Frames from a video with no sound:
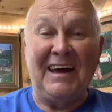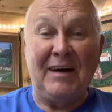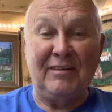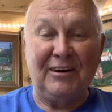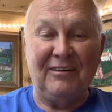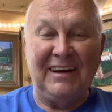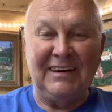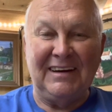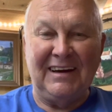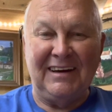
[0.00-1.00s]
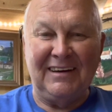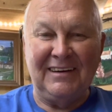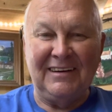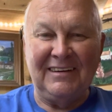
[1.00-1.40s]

have a great day.